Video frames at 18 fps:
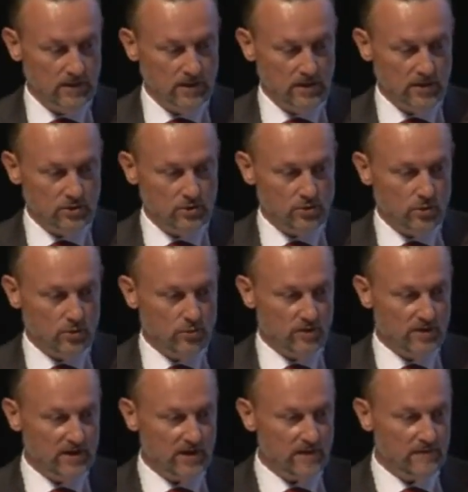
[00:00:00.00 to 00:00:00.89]
So we
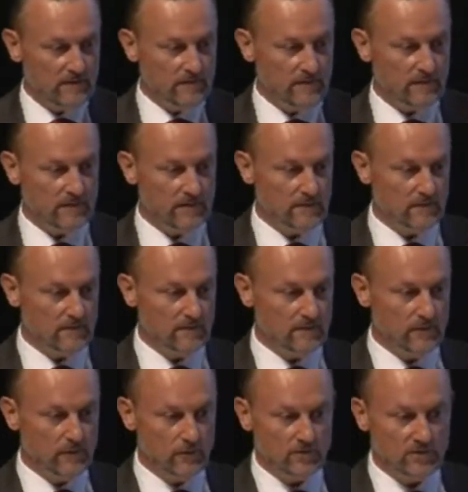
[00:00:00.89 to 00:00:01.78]
have
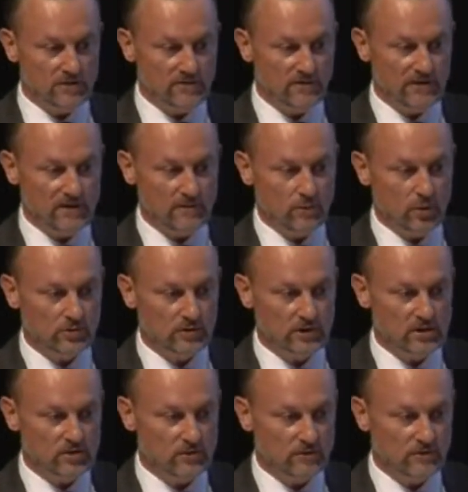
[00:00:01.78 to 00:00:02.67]
4 different models of